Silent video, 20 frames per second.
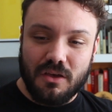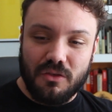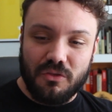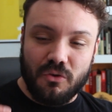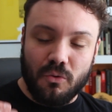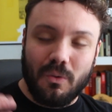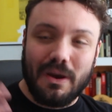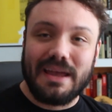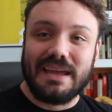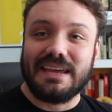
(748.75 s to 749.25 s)

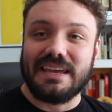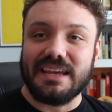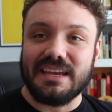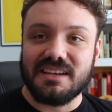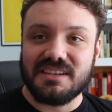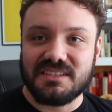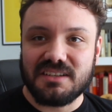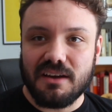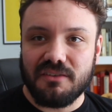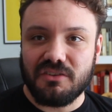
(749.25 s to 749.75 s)
the way he
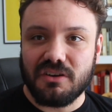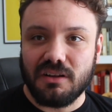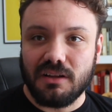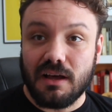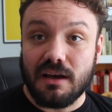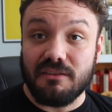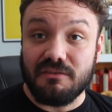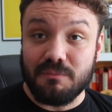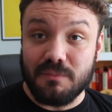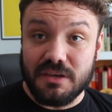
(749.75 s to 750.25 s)
discovered a
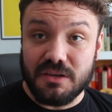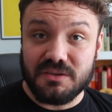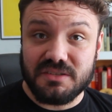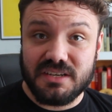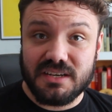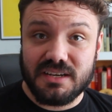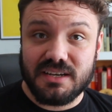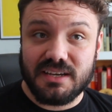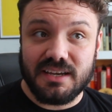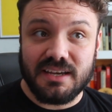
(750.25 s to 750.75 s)
lot of
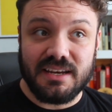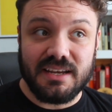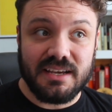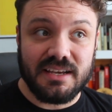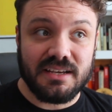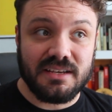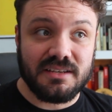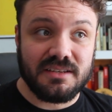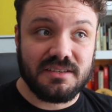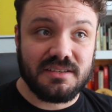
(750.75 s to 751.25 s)
music in
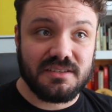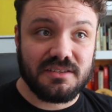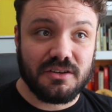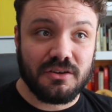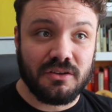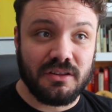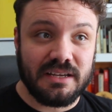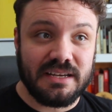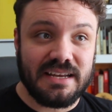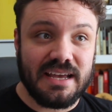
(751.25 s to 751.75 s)
his
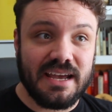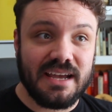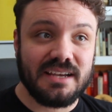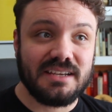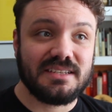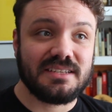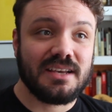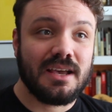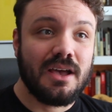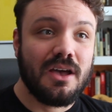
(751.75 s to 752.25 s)
early
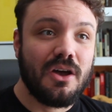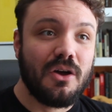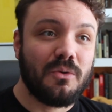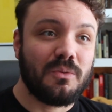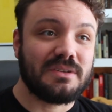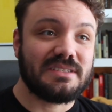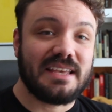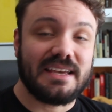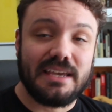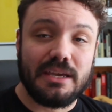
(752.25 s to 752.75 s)
days
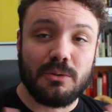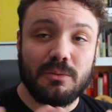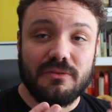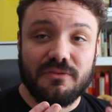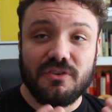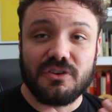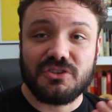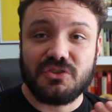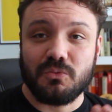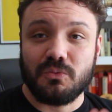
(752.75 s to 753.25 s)
was that he would
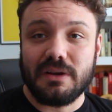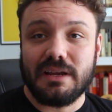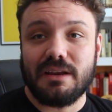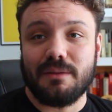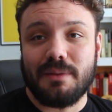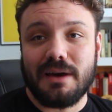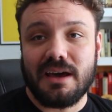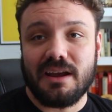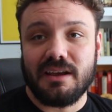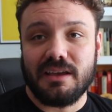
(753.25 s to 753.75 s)
first read
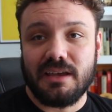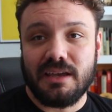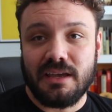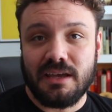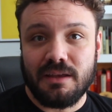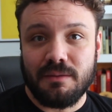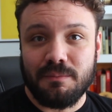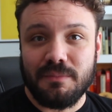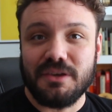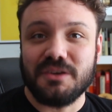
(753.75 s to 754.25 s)
about it
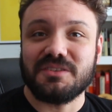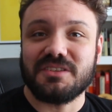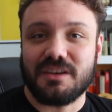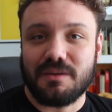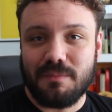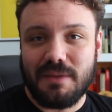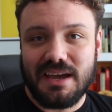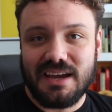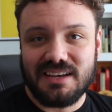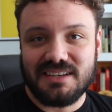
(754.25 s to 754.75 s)
in
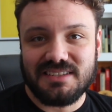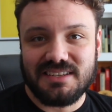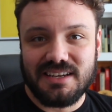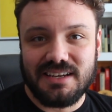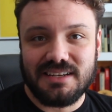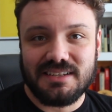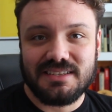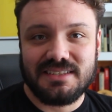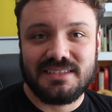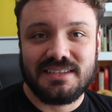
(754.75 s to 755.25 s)
music
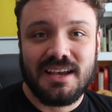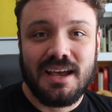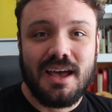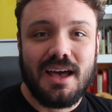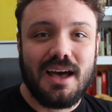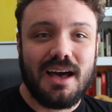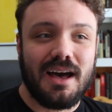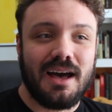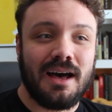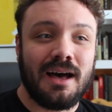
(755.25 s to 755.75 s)
magazines.
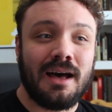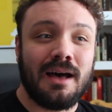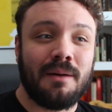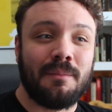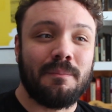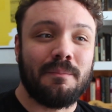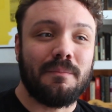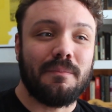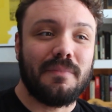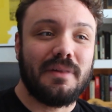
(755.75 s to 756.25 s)

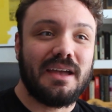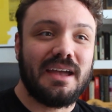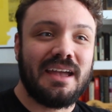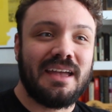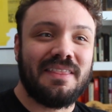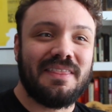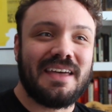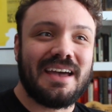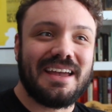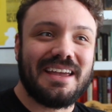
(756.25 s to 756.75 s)
Um,
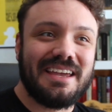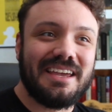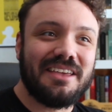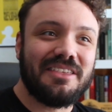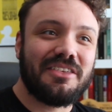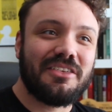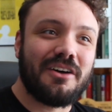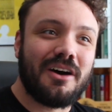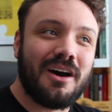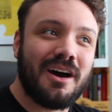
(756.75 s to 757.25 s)
and that he
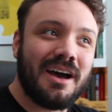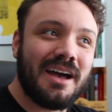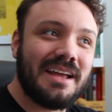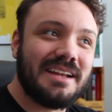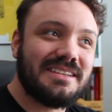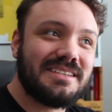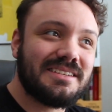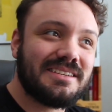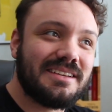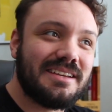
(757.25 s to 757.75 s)

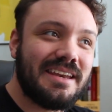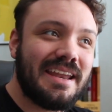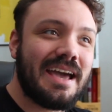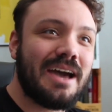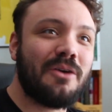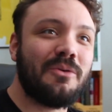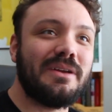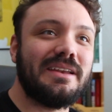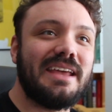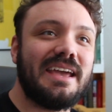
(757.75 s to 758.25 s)
thought
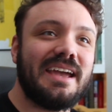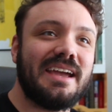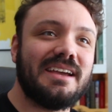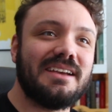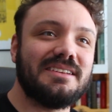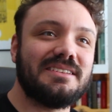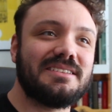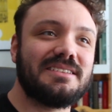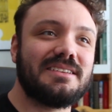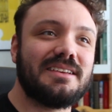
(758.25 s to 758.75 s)

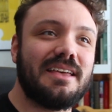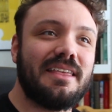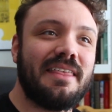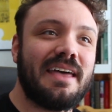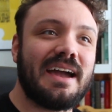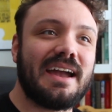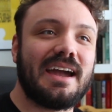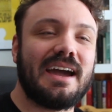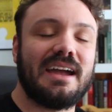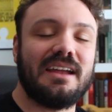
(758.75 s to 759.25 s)
nowadays
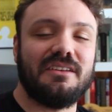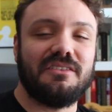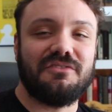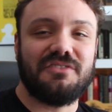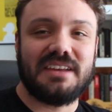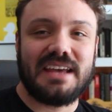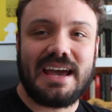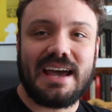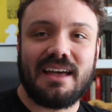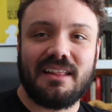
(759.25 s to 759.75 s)
that kind
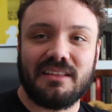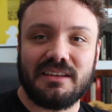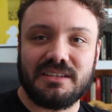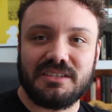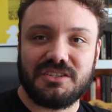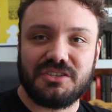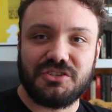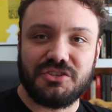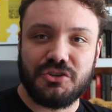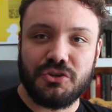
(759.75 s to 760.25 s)
of
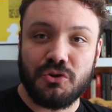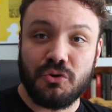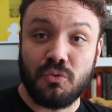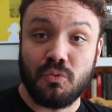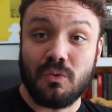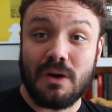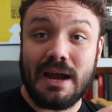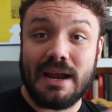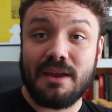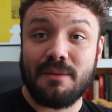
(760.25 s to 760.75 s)
talent to
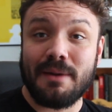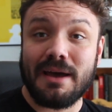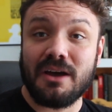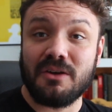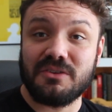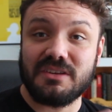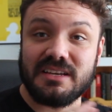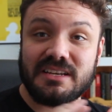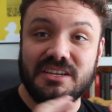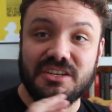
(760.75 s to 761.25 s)
write
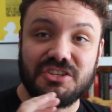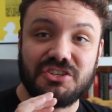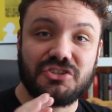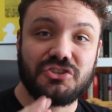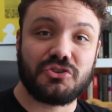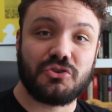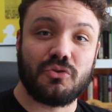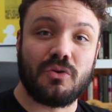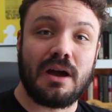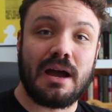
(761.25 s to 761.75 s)
about and
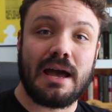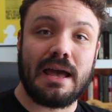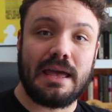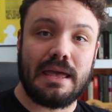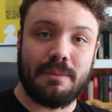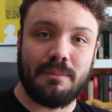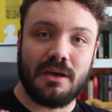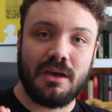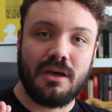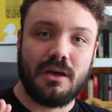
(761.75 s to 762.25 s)

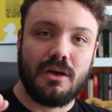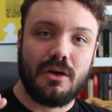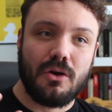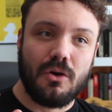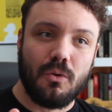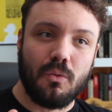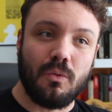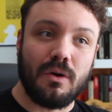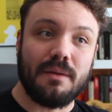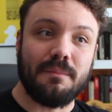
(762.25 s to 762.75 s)
describe
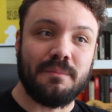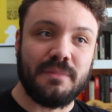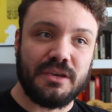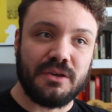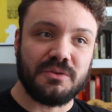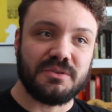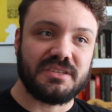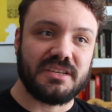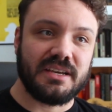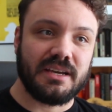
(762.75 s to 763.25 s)
what
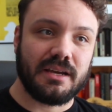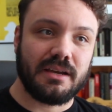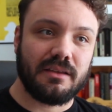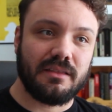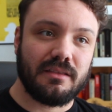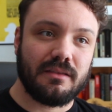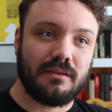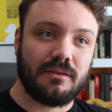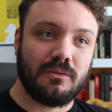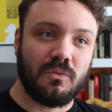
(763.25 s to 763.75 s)
music
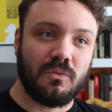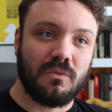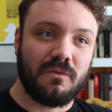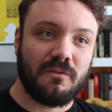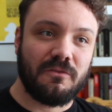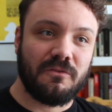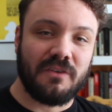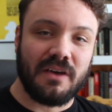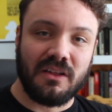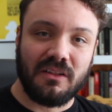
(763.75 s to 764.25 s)

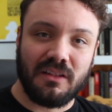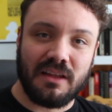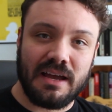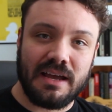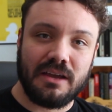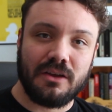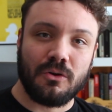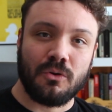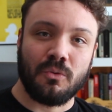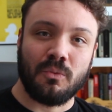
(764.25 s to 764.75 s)
felt
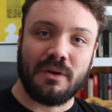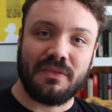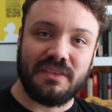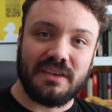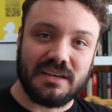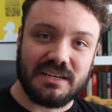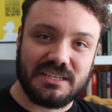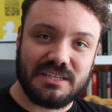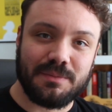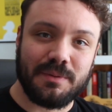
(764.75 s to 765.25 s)
like or what
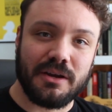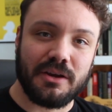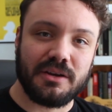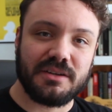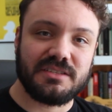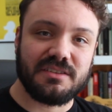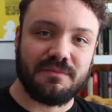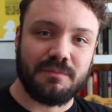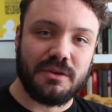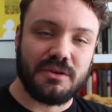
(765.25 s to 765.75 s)
the
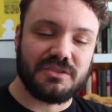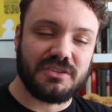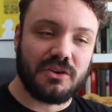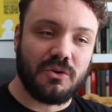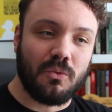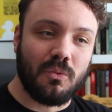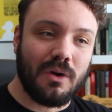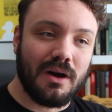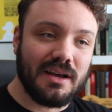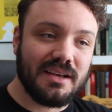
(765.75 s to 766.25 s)
experience of music
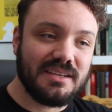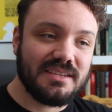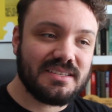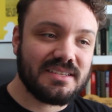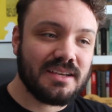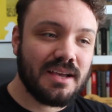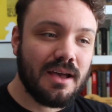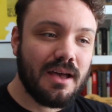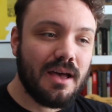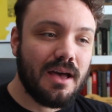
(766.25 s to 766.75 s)

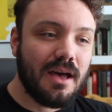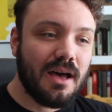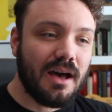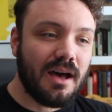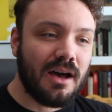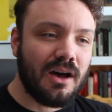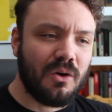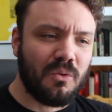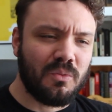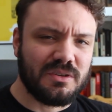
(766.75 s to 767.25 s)
was
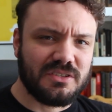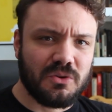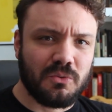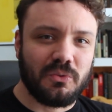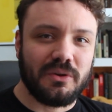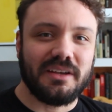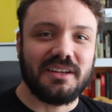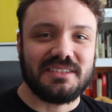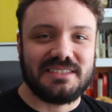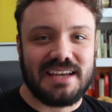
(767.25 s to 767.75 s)
uh, was a
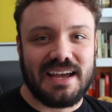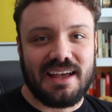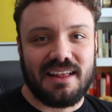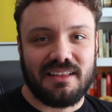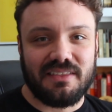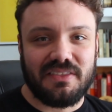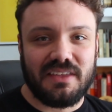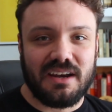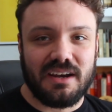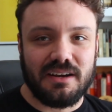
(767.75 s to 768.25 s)
real
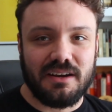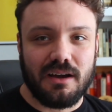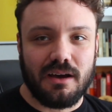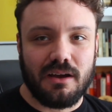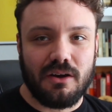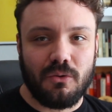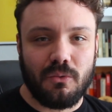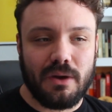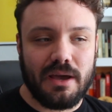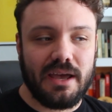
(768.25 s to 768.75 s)
talent that had
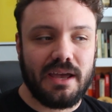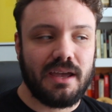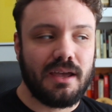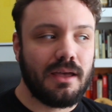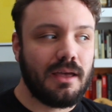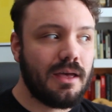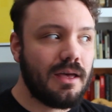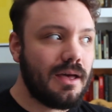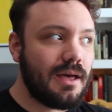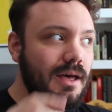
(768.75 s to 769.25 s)
gone away.
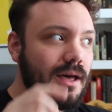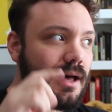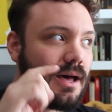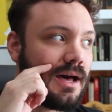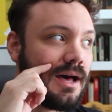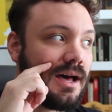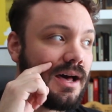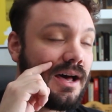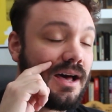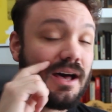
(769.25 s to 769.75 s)

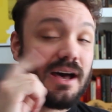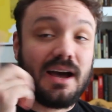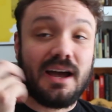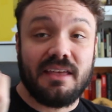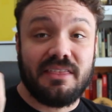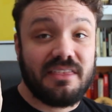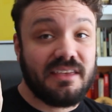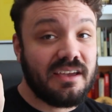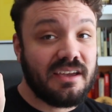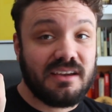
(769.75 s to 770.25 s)
Uh, I
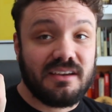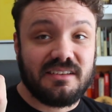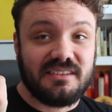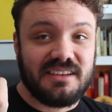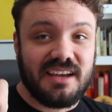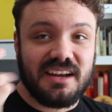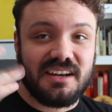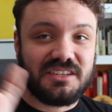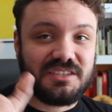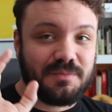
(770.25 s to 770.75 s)
think
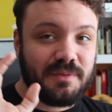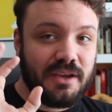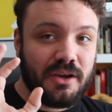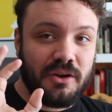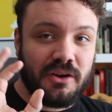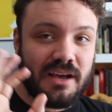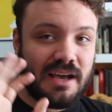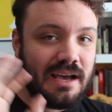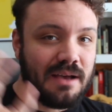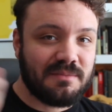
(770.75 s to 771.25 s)
Dana
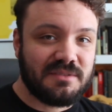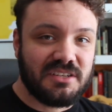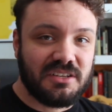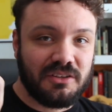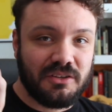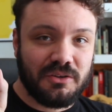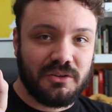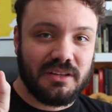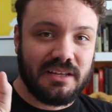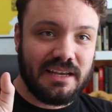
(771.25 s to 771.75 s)
Spiotta
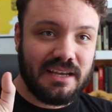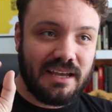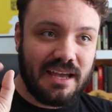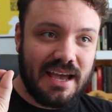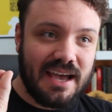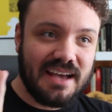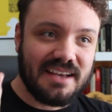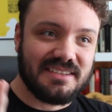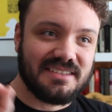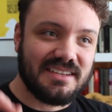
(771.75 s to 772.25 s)
absolutely
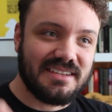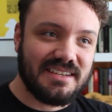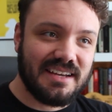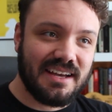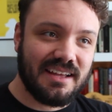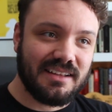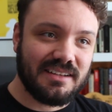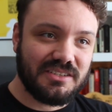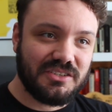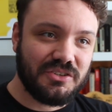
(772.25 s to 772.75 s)
has the
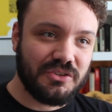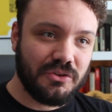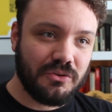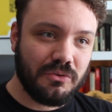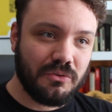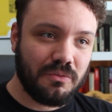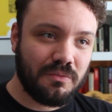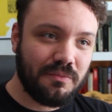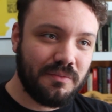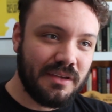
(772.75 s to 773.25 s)
talent
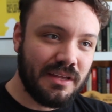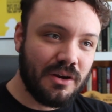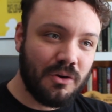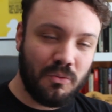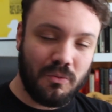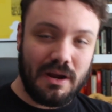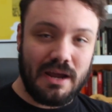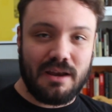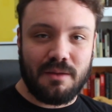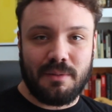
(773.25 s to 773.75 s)
to you know
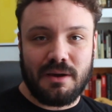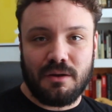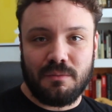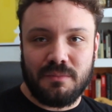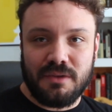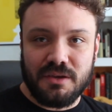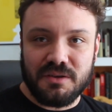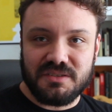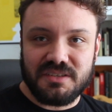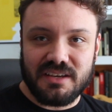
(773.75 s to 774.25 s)
write about
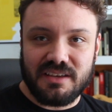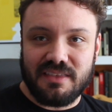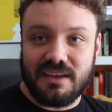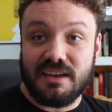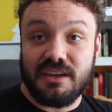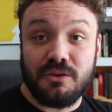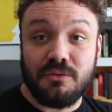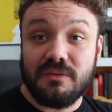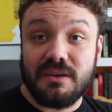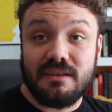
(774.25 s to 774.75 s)
music that
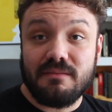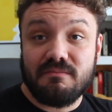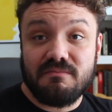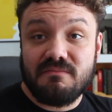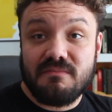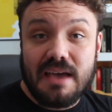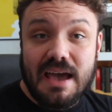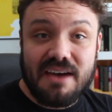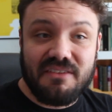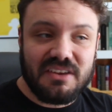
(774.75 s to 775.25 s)
you
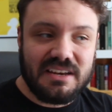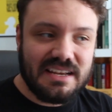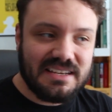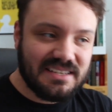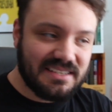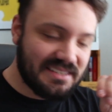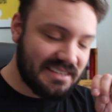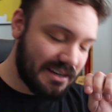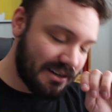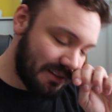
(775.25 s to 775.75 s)
haven't
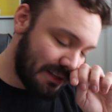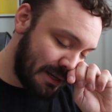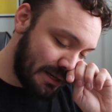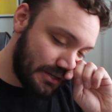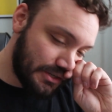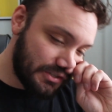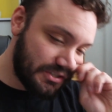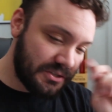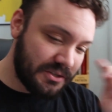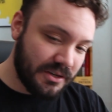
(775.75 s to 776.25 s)
necessarily
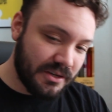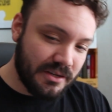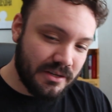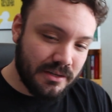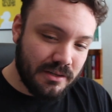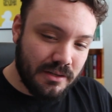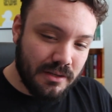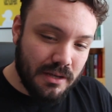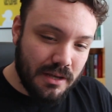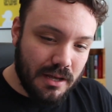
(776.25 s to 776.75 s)
understood
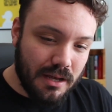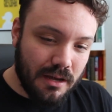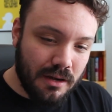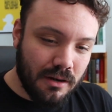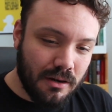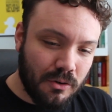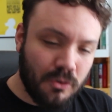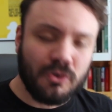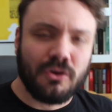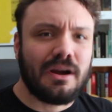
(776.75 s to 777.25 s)

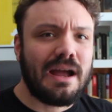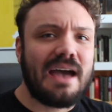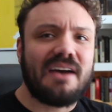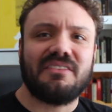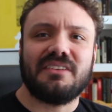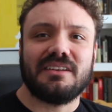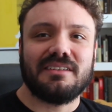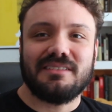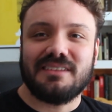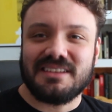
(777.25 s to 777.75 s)
uh, or
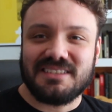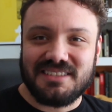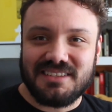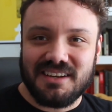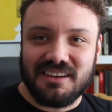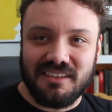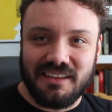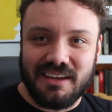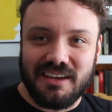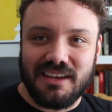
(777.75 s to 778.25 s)
haven't
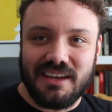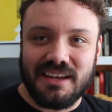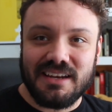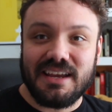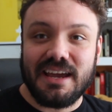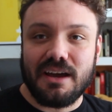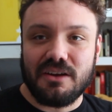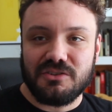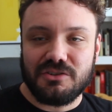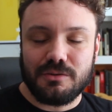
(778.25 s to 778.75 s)
necessarily
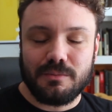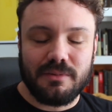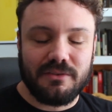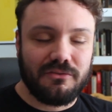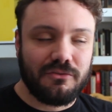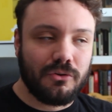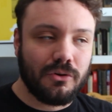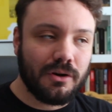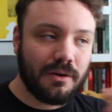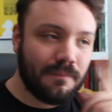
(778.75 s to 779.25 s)
encountered
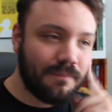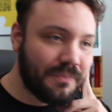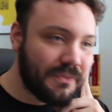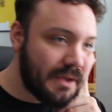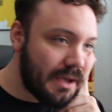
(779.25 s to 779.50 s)
before.